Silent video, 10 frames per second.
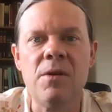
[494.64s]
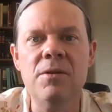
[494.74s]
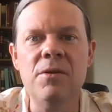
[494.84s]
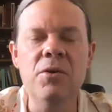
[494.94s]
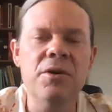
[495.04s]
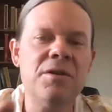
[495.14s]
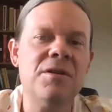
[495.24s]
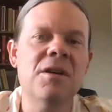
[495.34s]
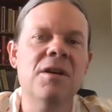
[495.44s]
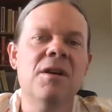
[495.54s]
Notice
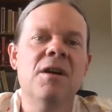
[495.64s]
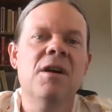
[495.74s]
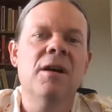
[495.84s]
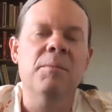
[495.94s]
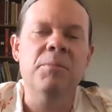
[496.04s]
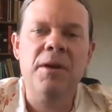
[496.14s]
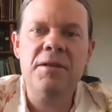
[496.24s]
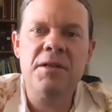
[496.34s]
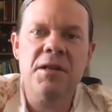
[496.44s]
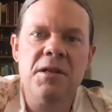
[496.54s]
a
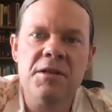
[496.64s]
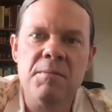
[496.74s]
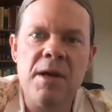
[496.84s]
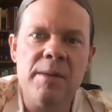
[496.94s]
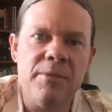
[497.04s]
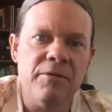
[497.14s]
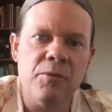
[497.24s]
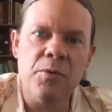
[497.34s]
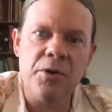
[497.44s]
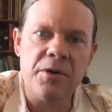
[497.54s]
blessing is made up of
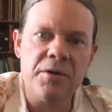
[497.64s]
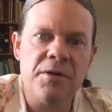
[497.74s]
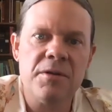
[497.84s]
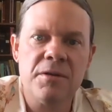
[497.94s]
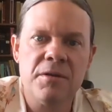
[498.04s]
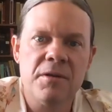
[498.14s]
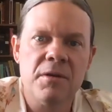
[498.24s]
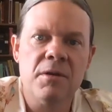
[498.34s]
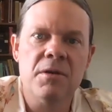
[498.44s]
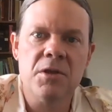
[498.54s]
words,
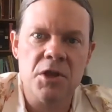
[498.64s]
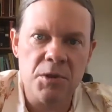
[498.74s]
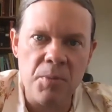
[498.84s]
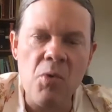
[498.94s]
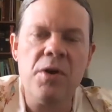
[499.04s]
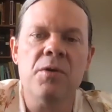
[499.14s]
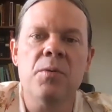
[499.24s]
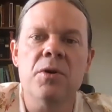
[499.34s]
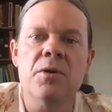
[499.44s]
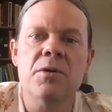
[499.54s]
spoken
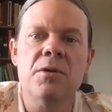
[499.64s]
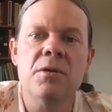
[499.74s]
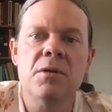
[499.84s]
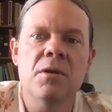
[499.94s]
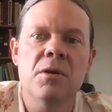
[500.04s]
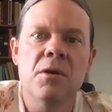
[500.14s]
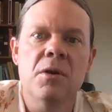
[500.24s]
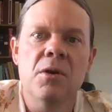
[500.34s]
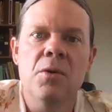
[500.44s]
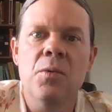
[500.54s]
words,
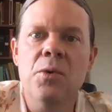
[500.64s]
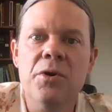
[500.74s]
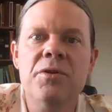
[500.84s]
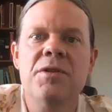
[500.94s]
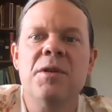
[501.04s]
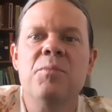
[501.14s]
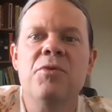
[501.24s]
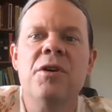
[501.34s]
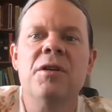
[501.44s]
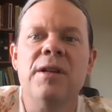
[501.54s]
words that
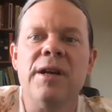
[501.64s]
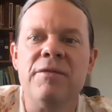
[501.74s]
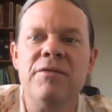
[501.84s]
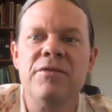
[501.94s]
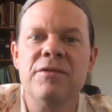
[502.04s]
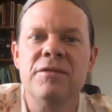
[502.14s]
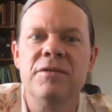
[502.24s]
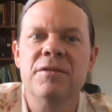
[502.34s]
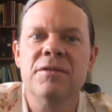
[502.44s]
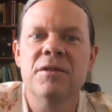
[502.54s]
bring life,
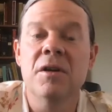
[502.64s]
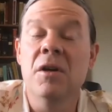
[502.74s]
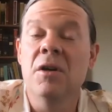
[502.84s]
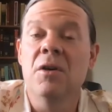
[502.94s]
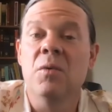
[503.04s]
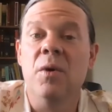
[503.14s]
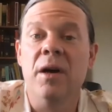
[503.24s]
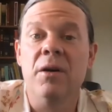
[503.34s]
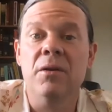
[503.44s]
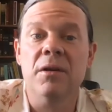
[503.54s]

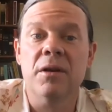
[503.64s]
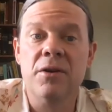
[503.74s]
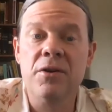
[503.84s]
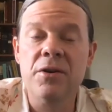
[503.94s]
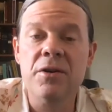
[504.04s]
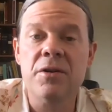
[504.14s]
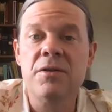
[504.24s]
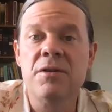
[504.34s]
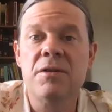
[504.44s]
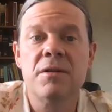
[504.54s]
while a
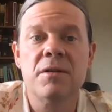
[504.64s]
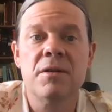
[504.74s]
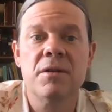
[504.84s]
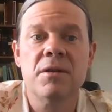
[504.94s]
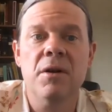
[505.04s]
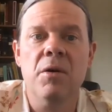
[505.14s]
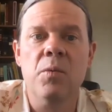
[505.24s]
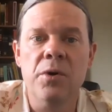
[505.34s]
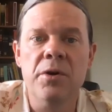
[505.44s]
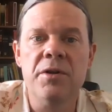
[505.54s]
curse are
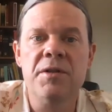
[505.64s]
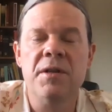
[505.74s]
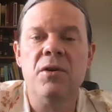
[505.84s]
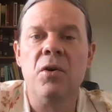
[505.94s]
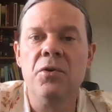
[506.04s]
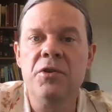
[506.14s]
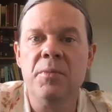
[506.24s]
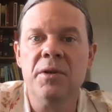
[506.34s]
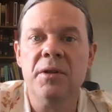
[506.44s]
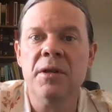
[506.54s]
words that
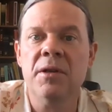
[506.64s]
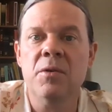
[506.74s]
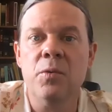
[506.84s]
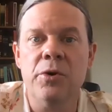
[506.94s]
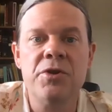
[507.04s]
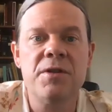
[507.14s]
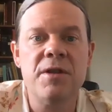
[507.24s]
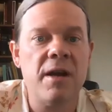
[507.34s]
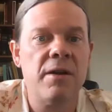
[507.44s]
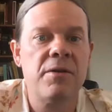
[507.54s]
ultimately wish
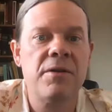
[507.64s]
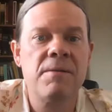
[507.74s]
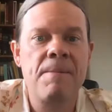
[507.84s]
death.